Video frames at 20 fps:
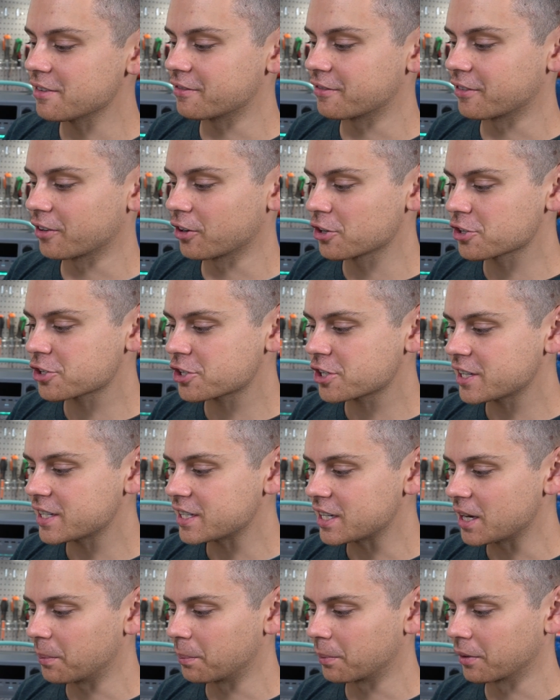version
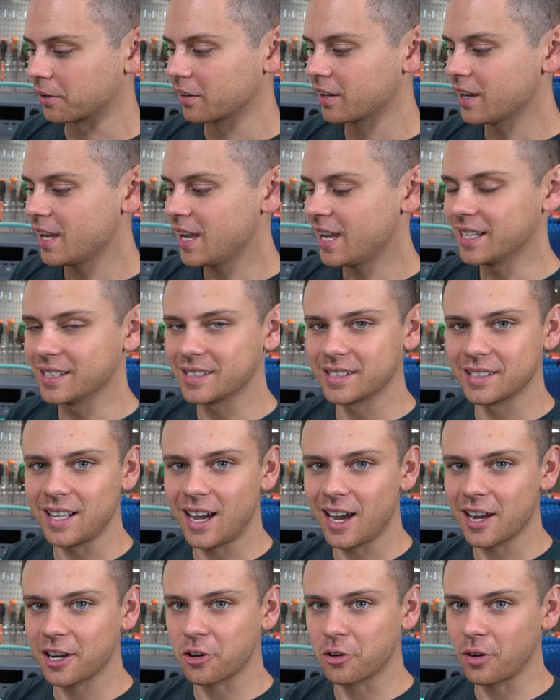number is
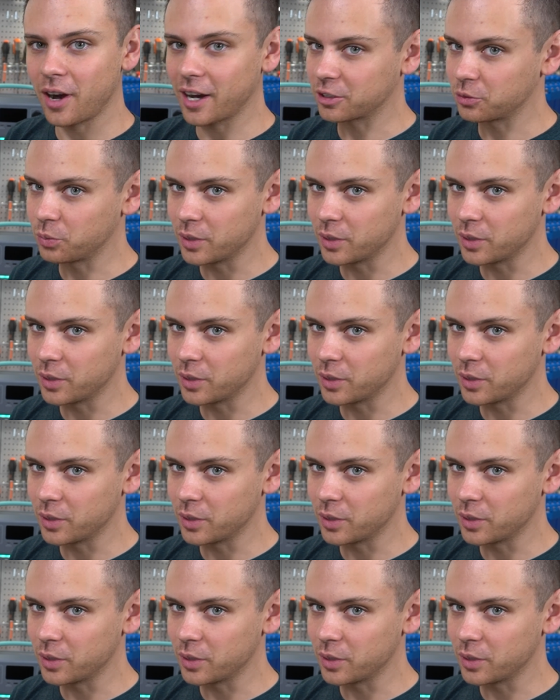not correct.